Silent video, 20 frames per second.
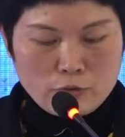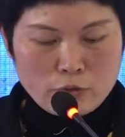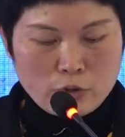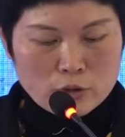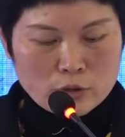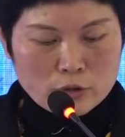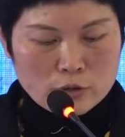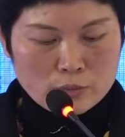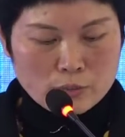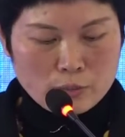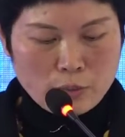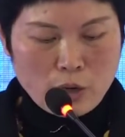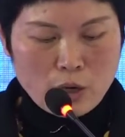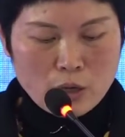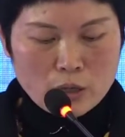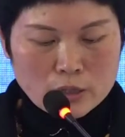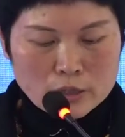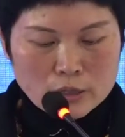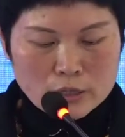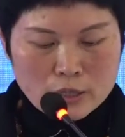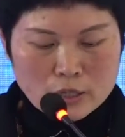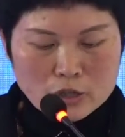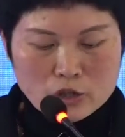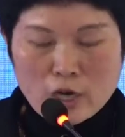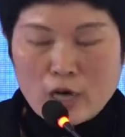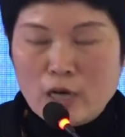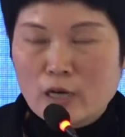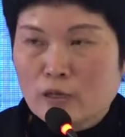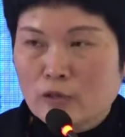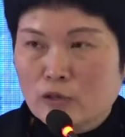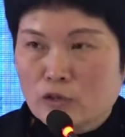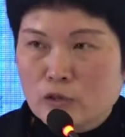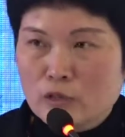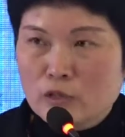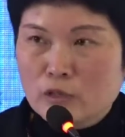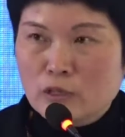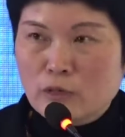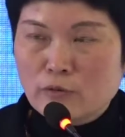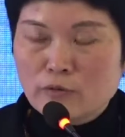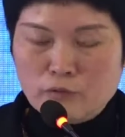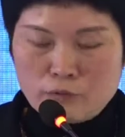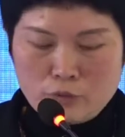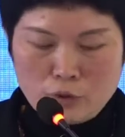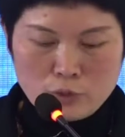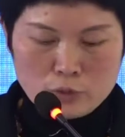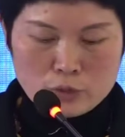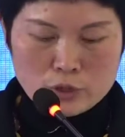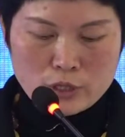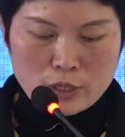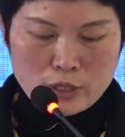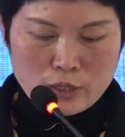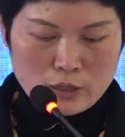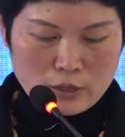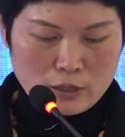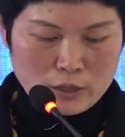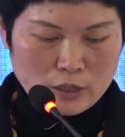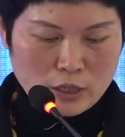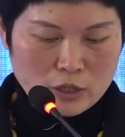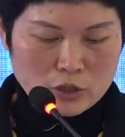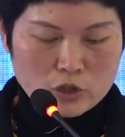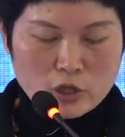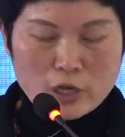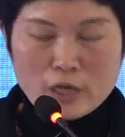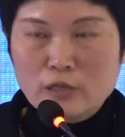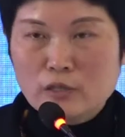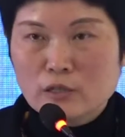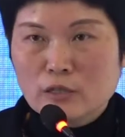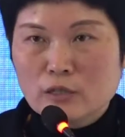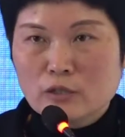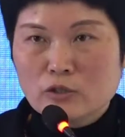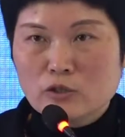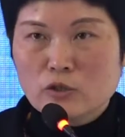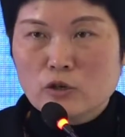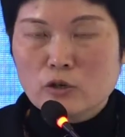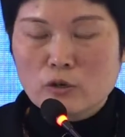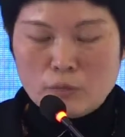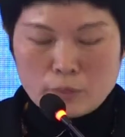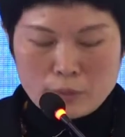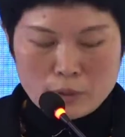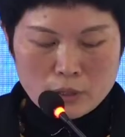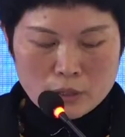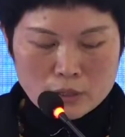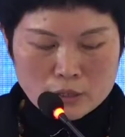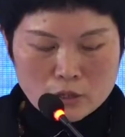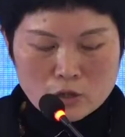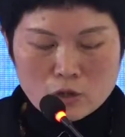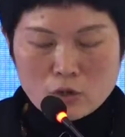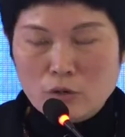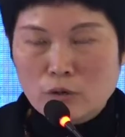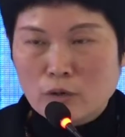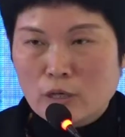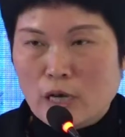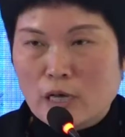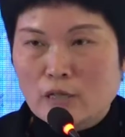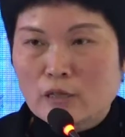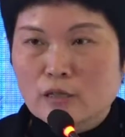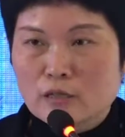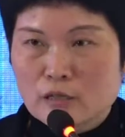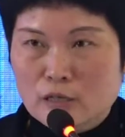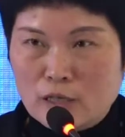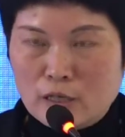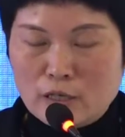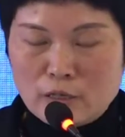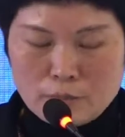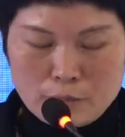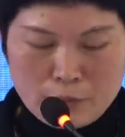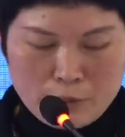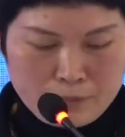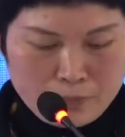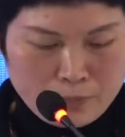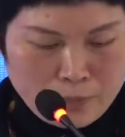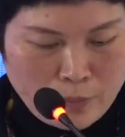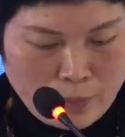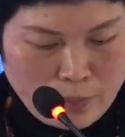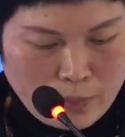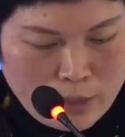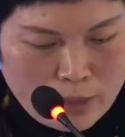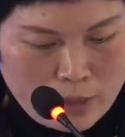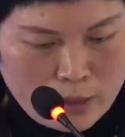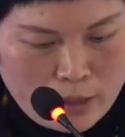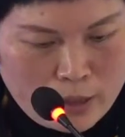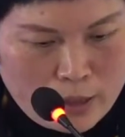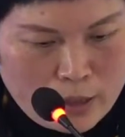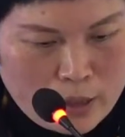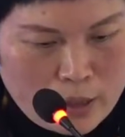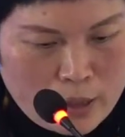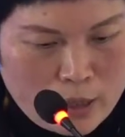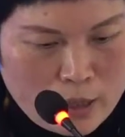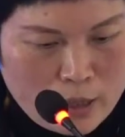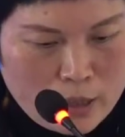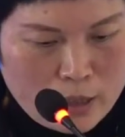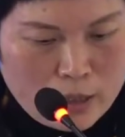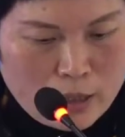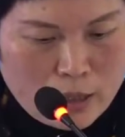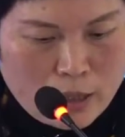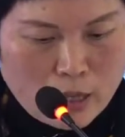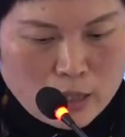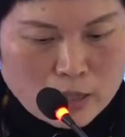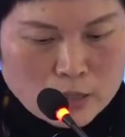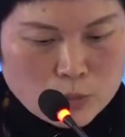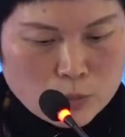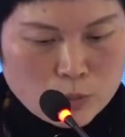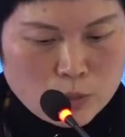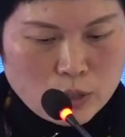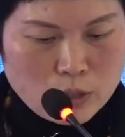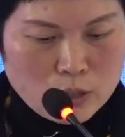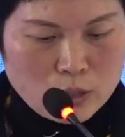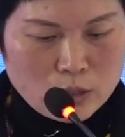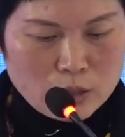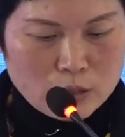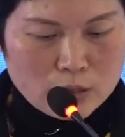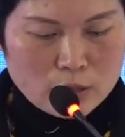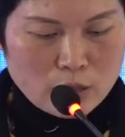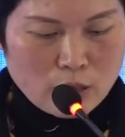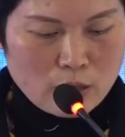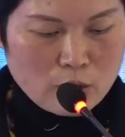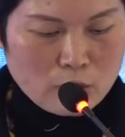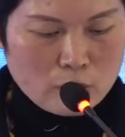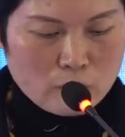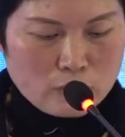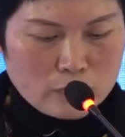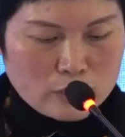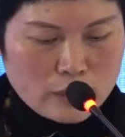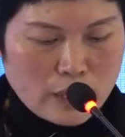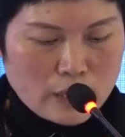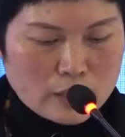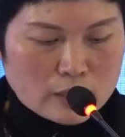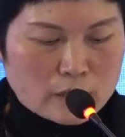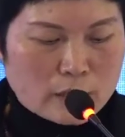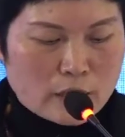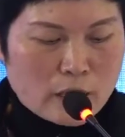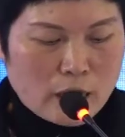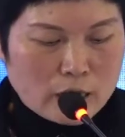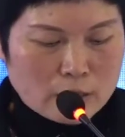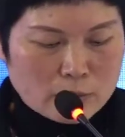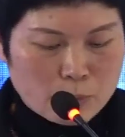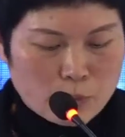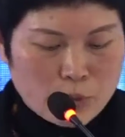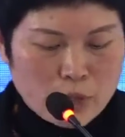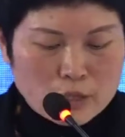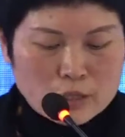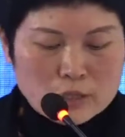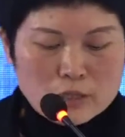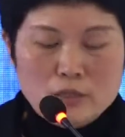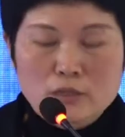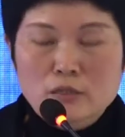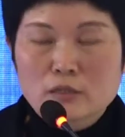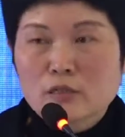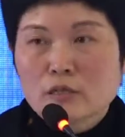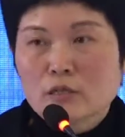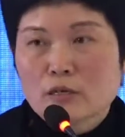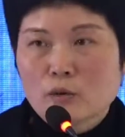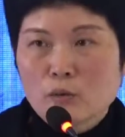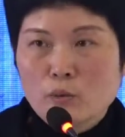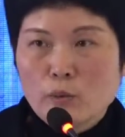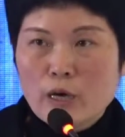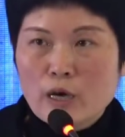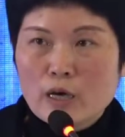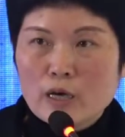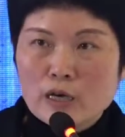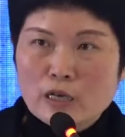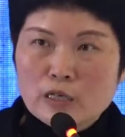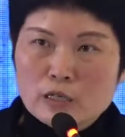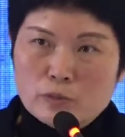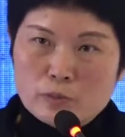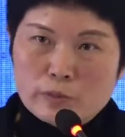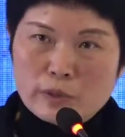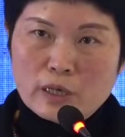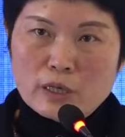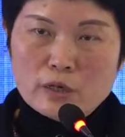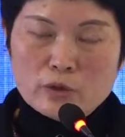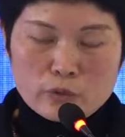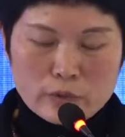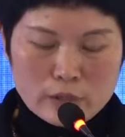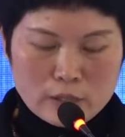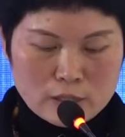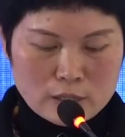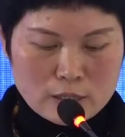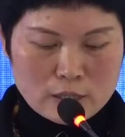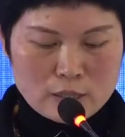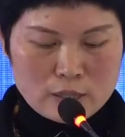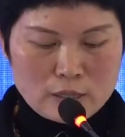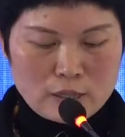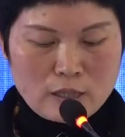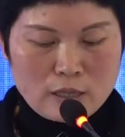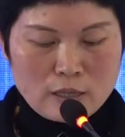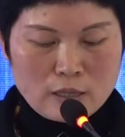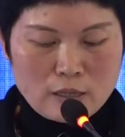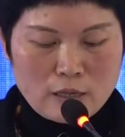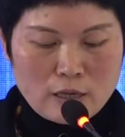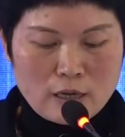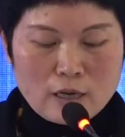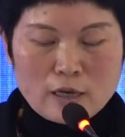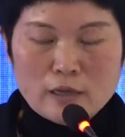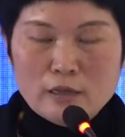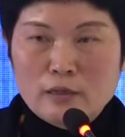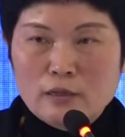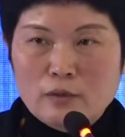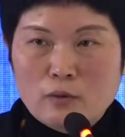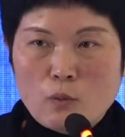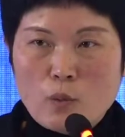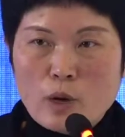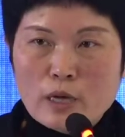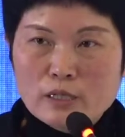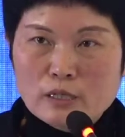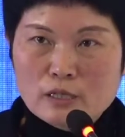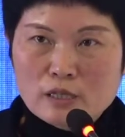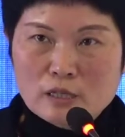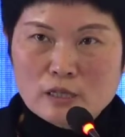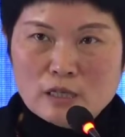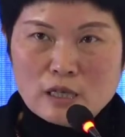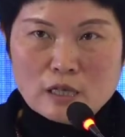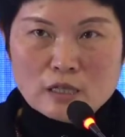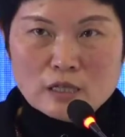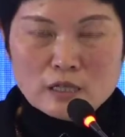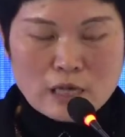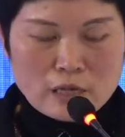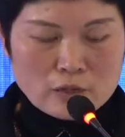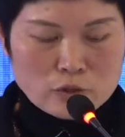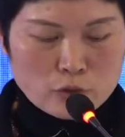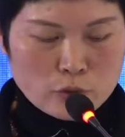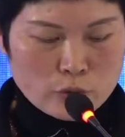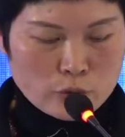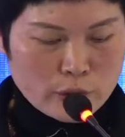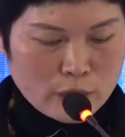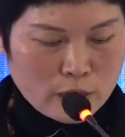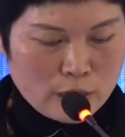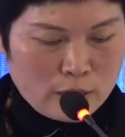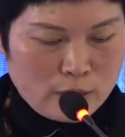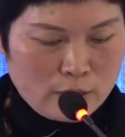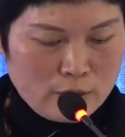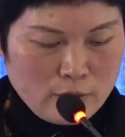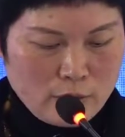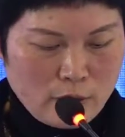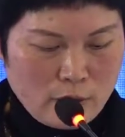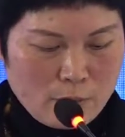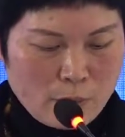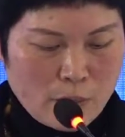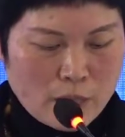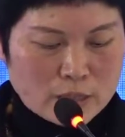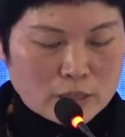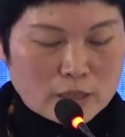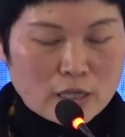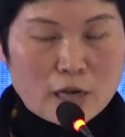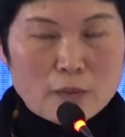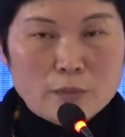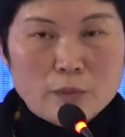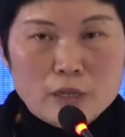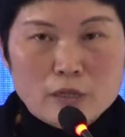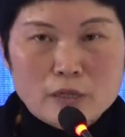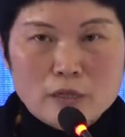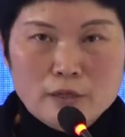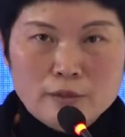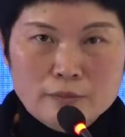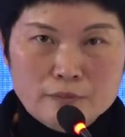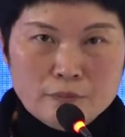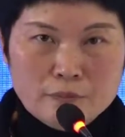foreign policy challenges of future in a changing geopolitical landscape. As we know that at present we are experiencing a once-in-a-century pandemic